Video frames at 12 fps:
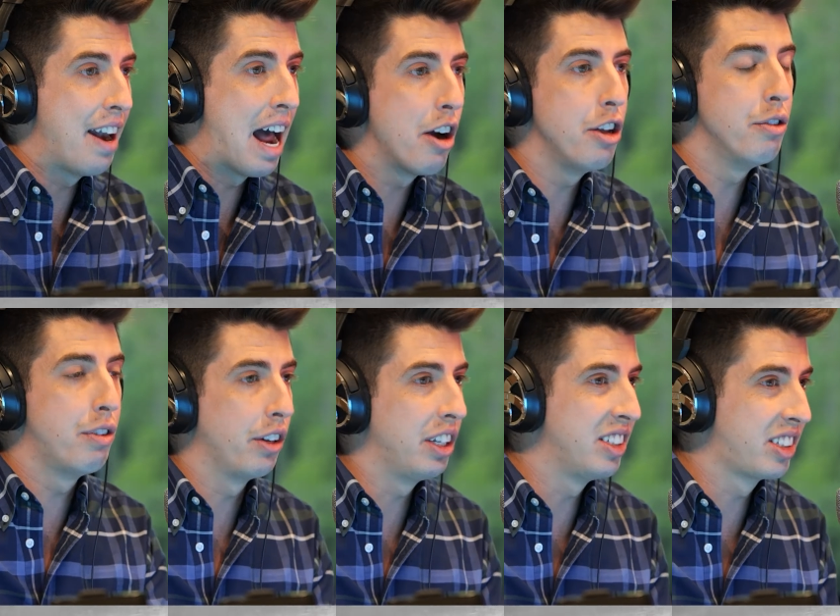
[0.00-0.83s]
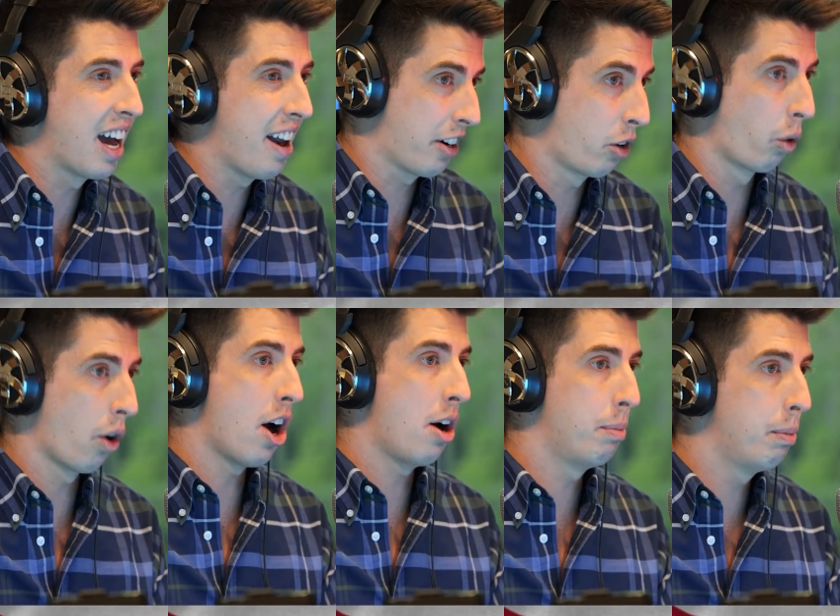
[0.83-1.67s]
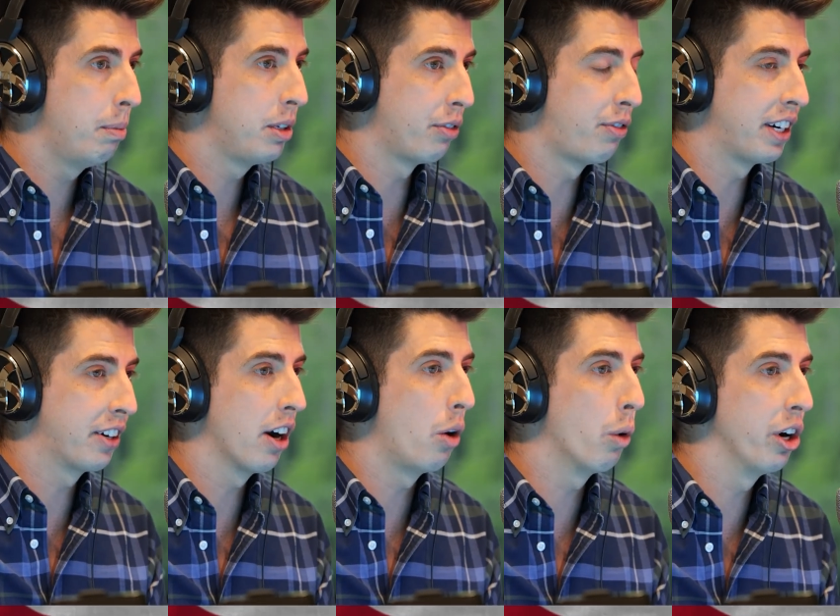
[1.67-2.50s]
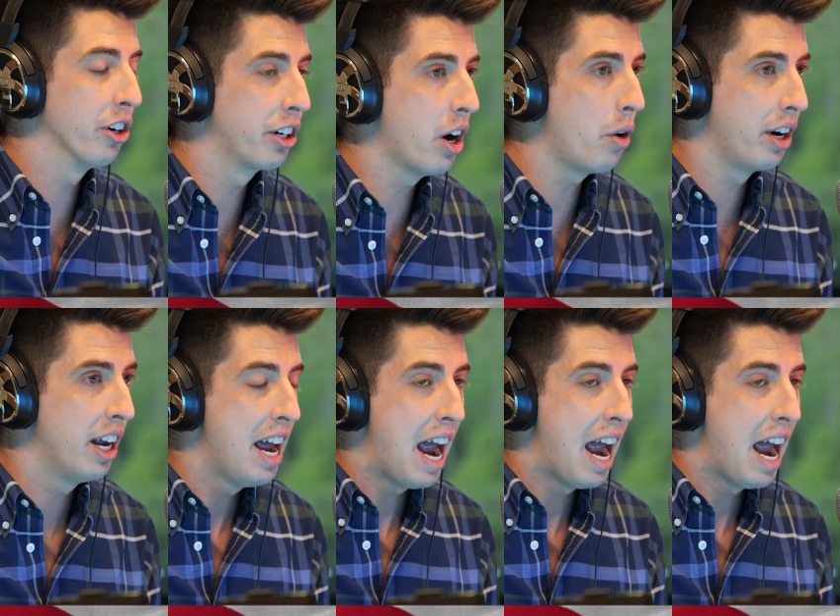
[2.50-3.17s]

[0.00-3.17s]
now you've at least got a crumb to figure out where you're going.